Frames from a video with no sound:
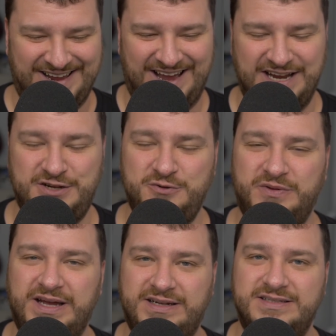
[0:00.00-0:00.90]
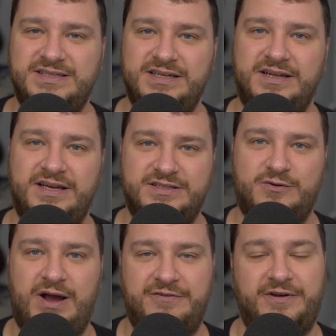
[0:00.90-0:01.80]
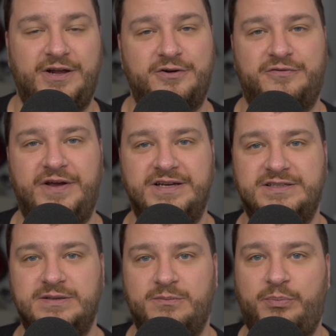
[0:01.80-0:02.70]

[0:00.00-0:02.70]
I do like to see a nice graphic interface,